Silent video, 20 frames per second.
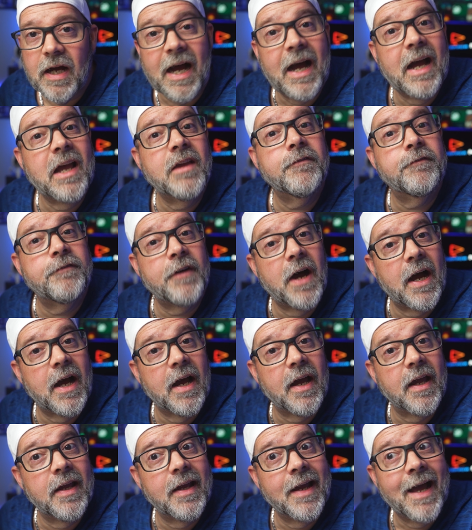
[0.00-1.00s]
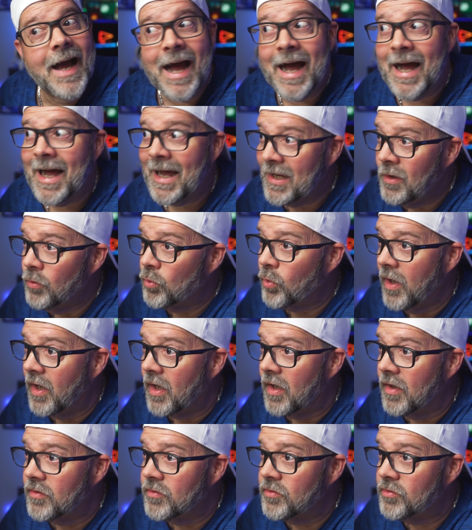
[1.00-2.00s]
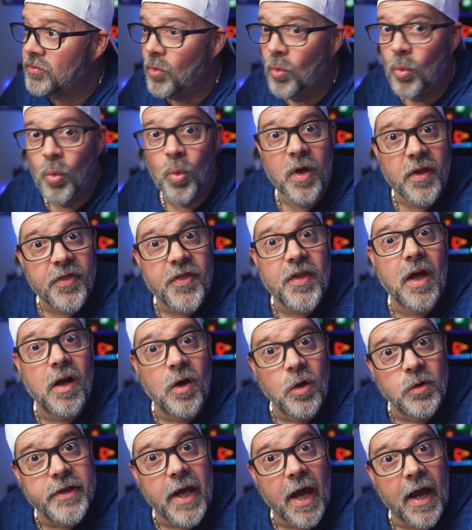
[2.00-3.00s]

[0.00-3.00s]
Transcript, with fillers: Hi-Fi Hi-Res with L D